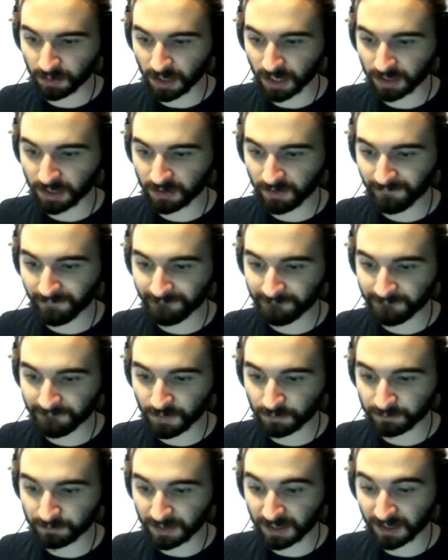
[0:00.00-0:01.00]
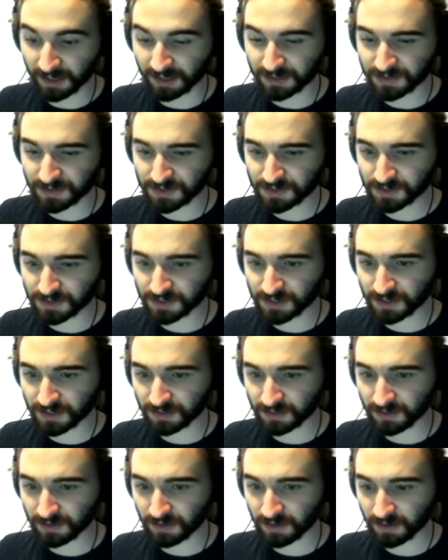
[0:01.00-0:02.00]
But footpaths,
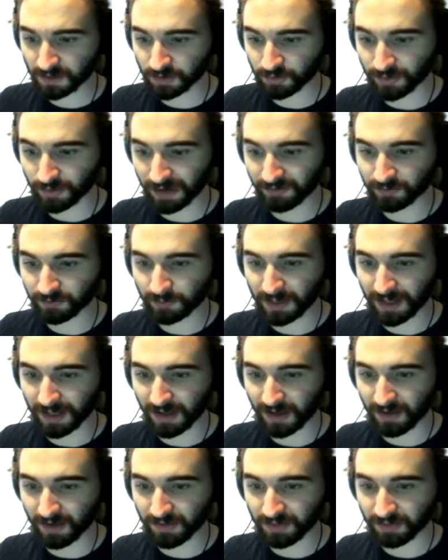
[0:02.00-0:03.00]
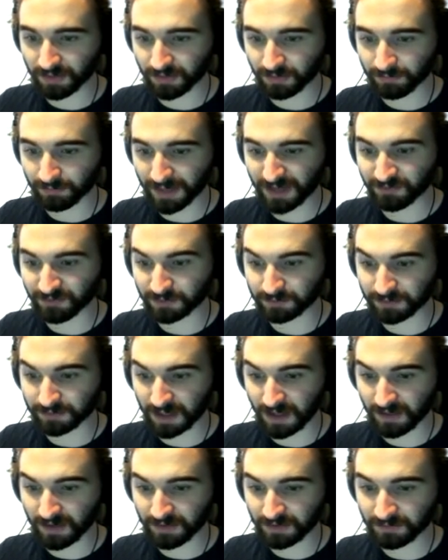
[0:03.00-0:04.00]
gravel path, pavement
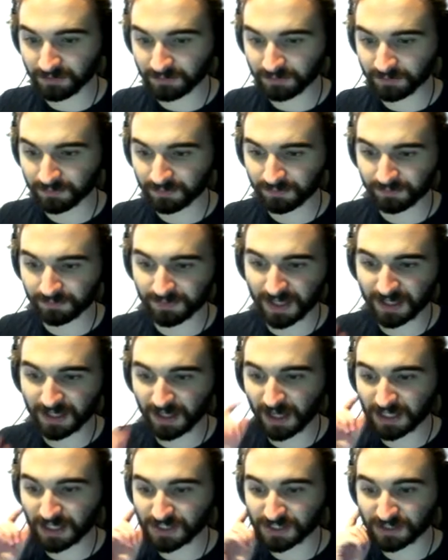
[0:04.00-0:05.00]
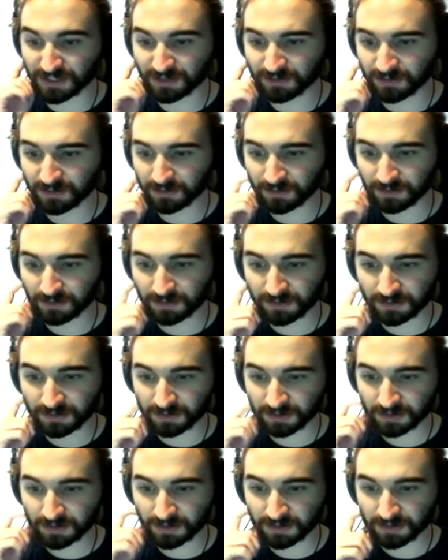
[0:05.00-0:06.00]
path, they're nicer,
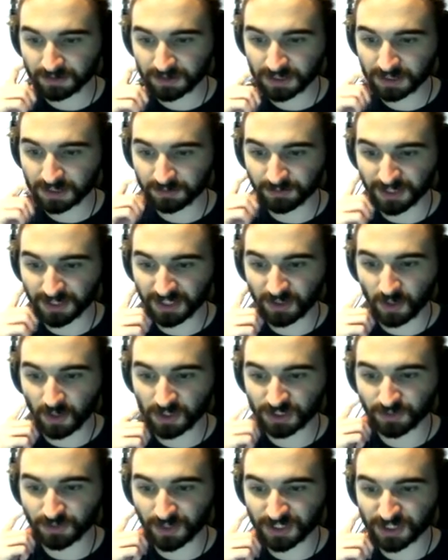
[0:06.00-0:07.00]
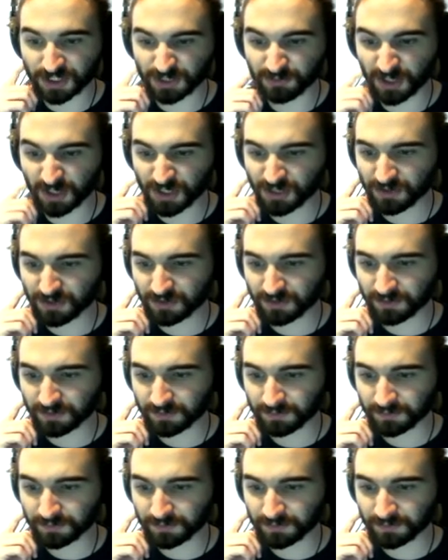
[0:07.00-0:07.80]
but they cost twice as much.